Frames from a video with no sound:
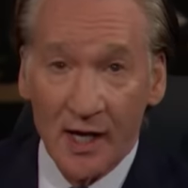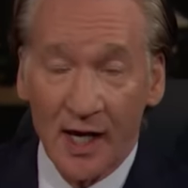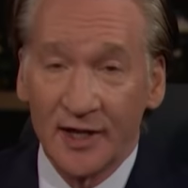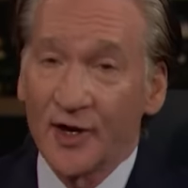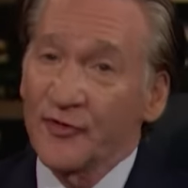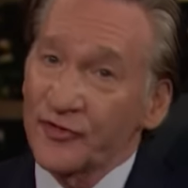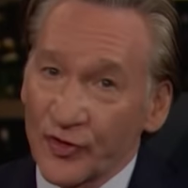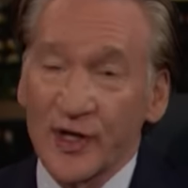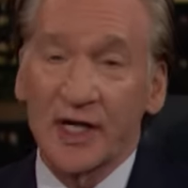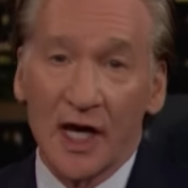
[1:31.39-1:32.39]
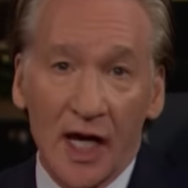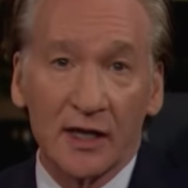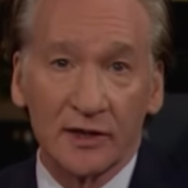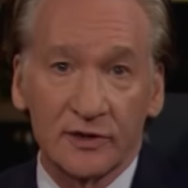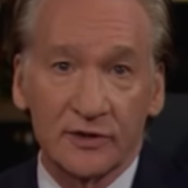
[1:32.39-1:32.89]
I know free
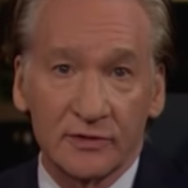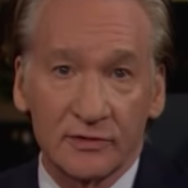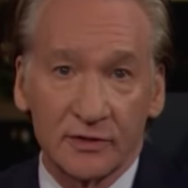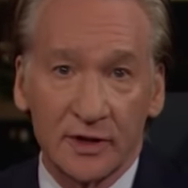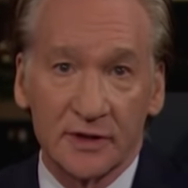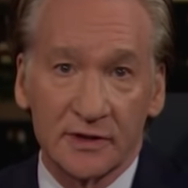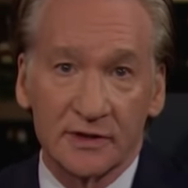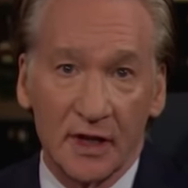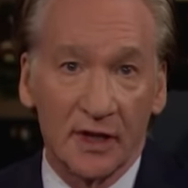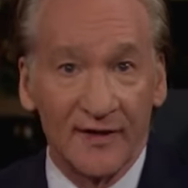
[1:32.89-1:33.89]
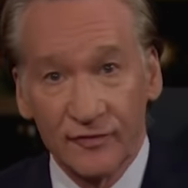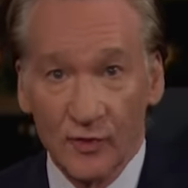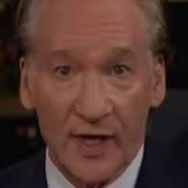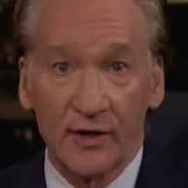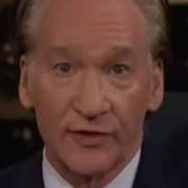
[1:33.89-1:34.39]
college is a left
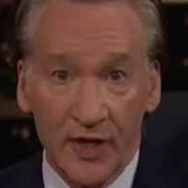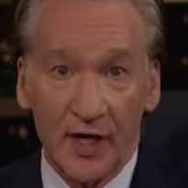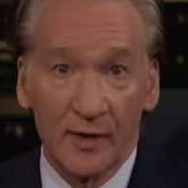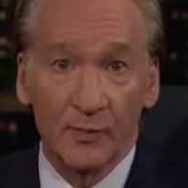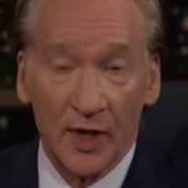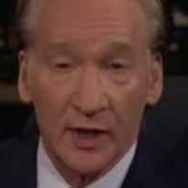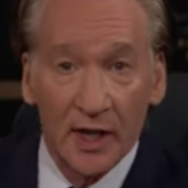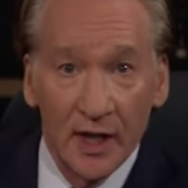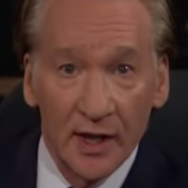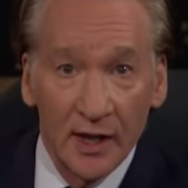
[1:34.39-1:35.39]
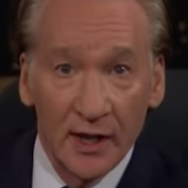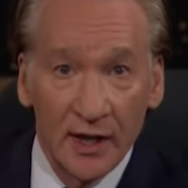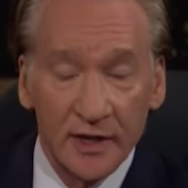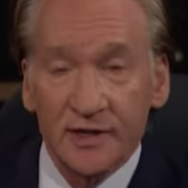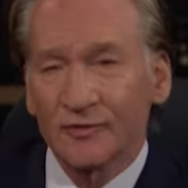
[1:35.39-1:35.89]
wing thing, but
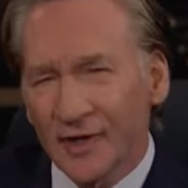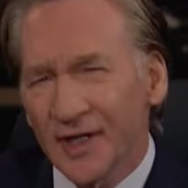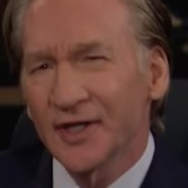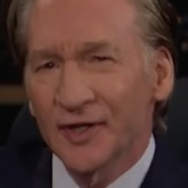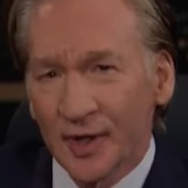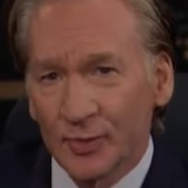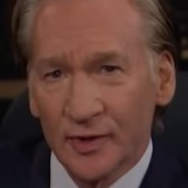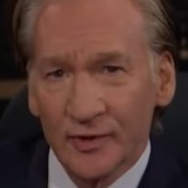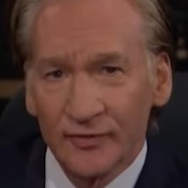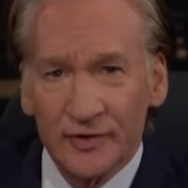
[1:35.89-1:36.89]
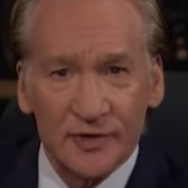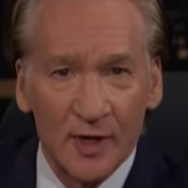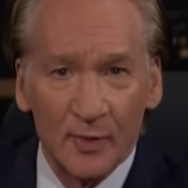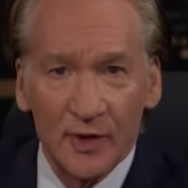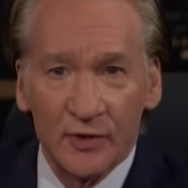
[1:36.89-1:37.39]
is it really liberal for
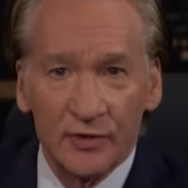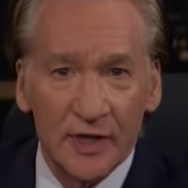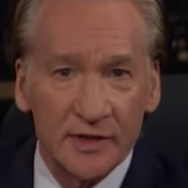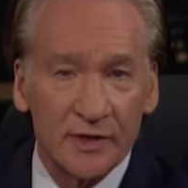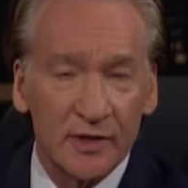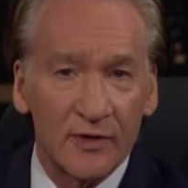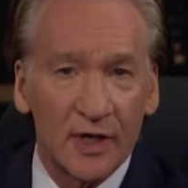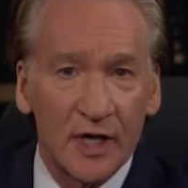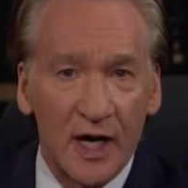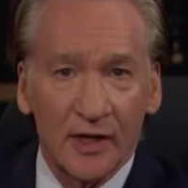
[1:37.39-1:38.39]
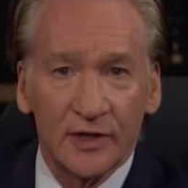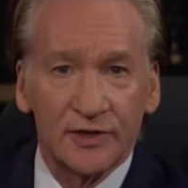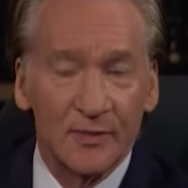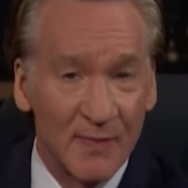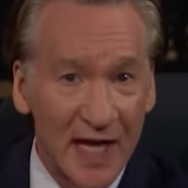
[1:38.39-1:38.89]
someone who doesn't go to
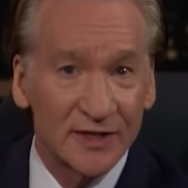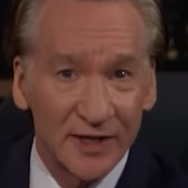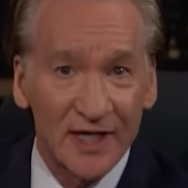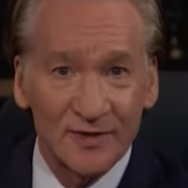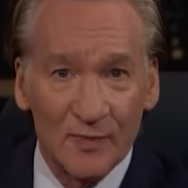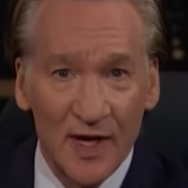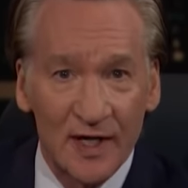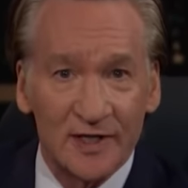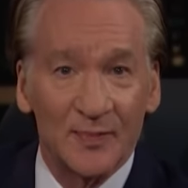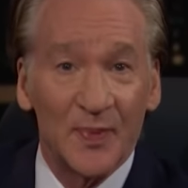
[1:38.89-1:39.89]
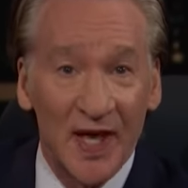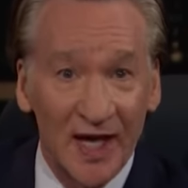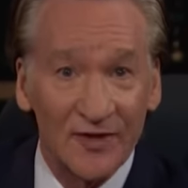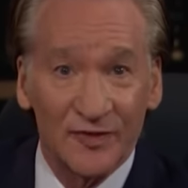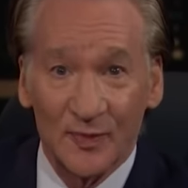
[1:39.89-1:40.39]
college and makes less money to
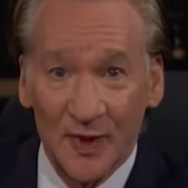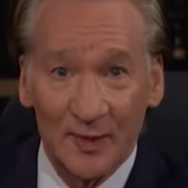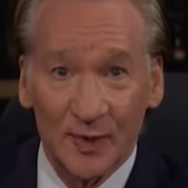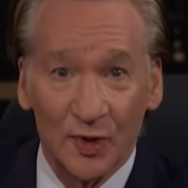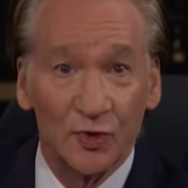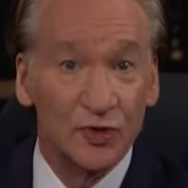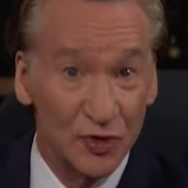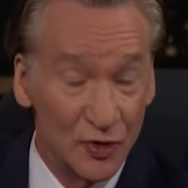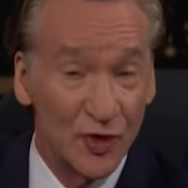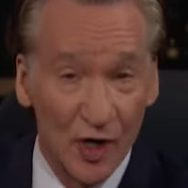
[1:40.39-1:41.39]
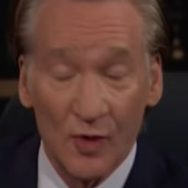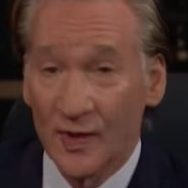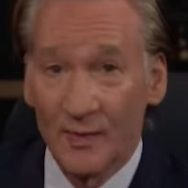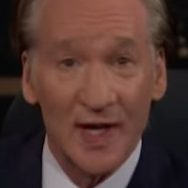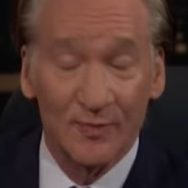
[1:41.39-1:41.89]
pay for people who do go
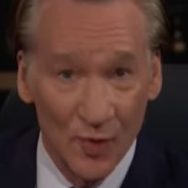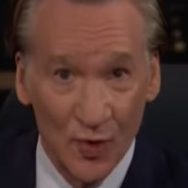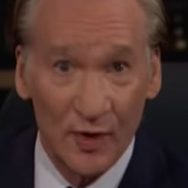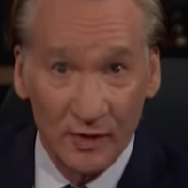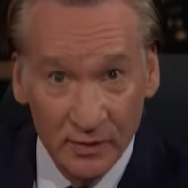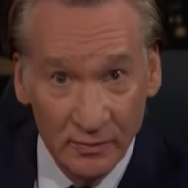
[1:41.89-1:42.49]
and make more?